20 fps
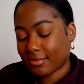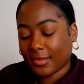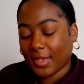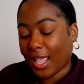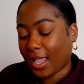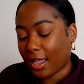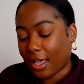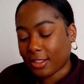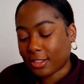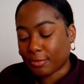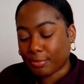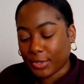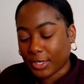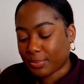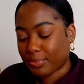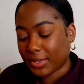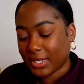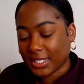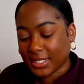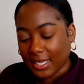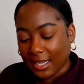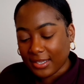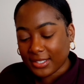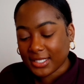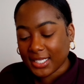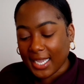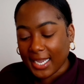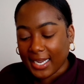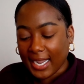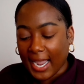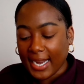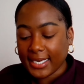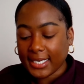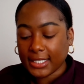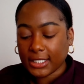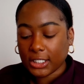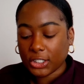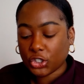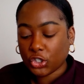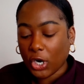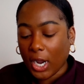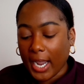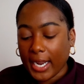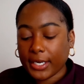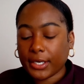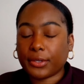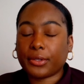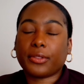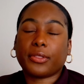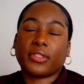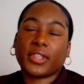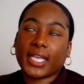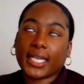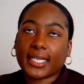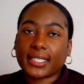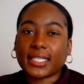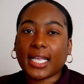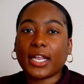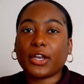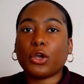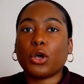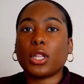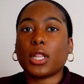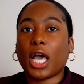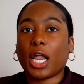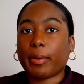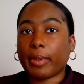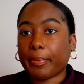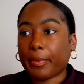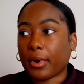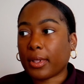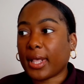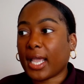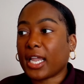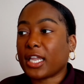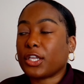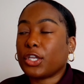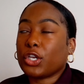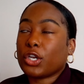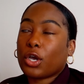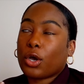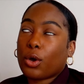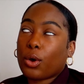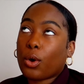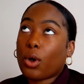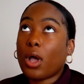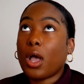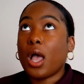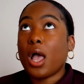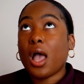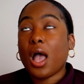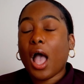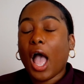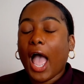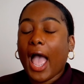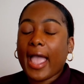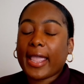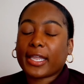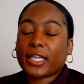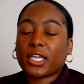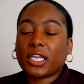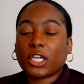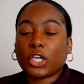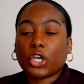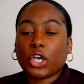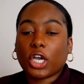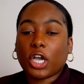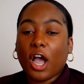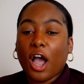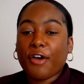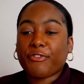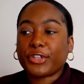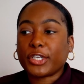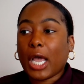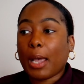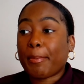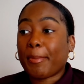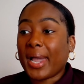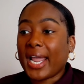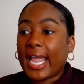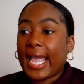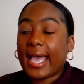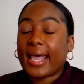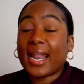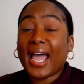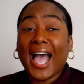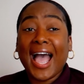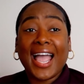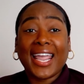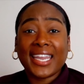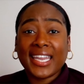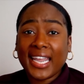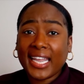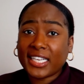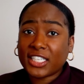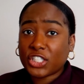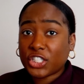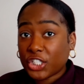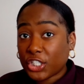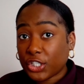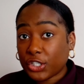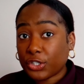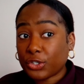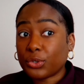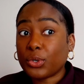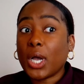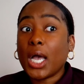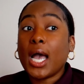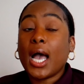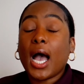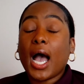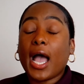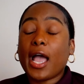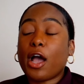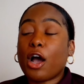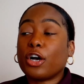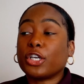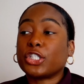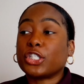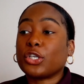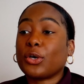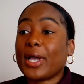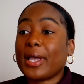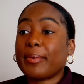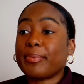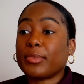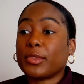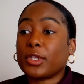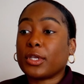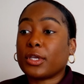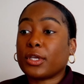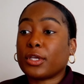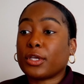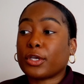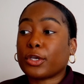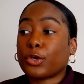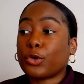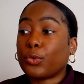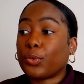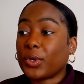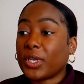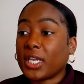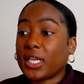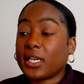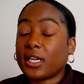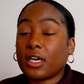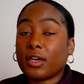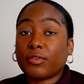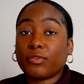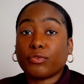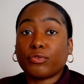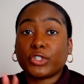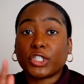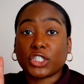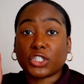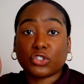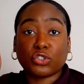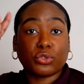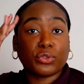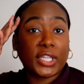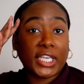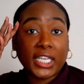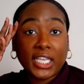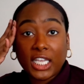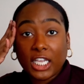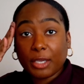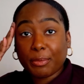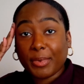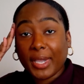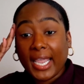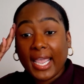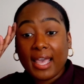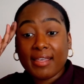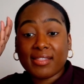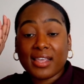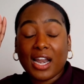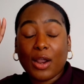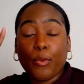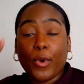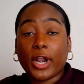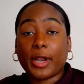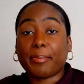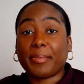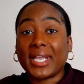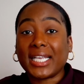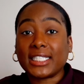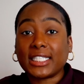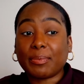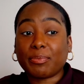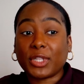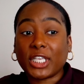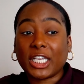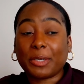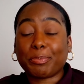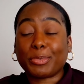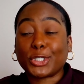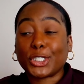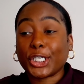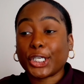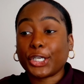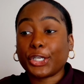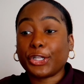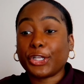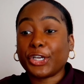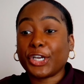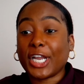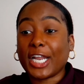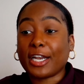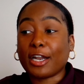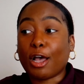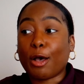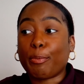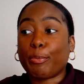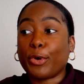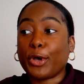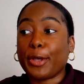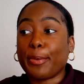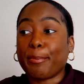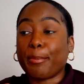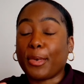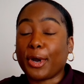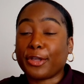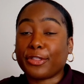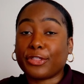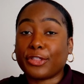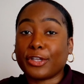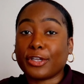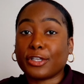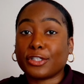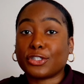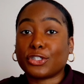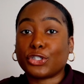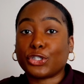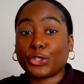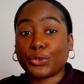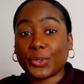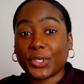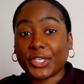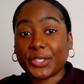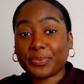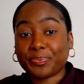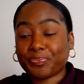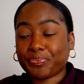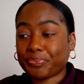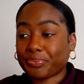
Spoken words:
I got the book because I was like, I need to try new things. I know a lot of people are like, you know, I can cook off the top of my head. I can too. I also am the queen of just thinking in my head that I want to make something in particular, and I'll put Martha Stewart